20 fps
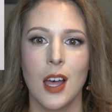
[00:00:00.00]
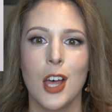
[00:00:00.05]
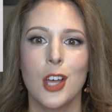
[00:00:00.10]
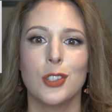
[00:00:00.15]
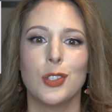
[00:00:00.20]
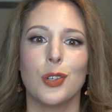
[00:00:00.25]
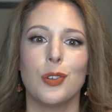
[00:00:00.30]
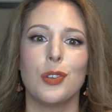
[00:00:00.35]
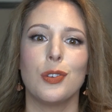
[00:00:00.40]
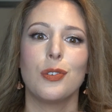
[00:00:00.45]

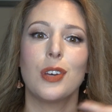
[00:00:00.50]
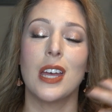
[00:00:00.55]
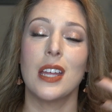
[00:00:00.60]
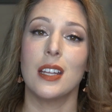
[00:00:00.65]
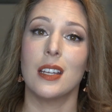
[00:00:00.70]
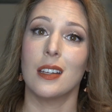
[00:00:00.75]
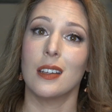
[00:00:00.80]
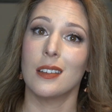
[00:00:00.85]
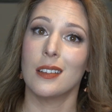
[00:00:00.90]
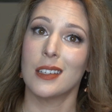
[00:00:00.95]
So you
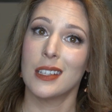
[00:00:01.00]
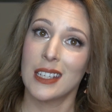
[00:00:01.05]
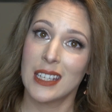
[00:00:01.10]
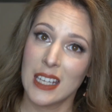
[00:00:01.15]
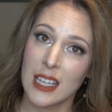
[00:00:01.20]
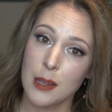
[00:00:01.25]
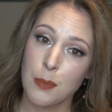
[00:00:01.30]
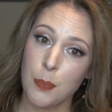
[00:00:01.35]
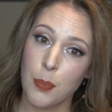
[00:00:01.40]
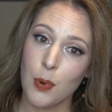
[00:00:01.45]
can
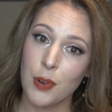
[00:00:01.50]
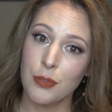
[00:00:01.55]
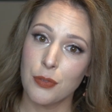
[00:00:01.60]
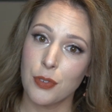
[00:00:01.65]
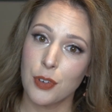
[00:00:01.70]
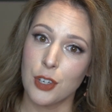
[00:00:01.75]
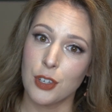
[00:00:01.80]
keep one for